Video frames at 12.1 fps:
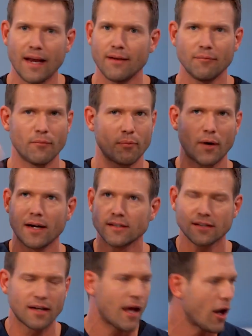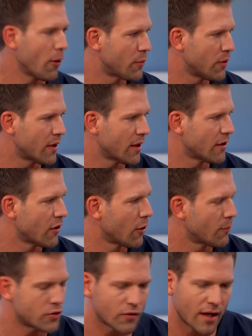and Brandon's going to help you get a dog,
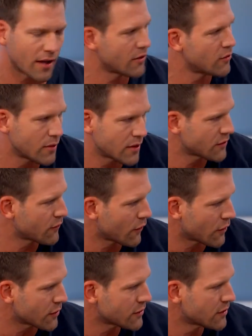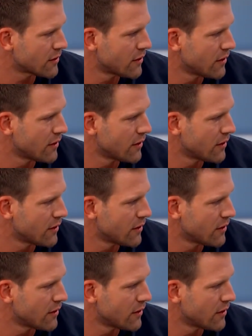but you got to do this first.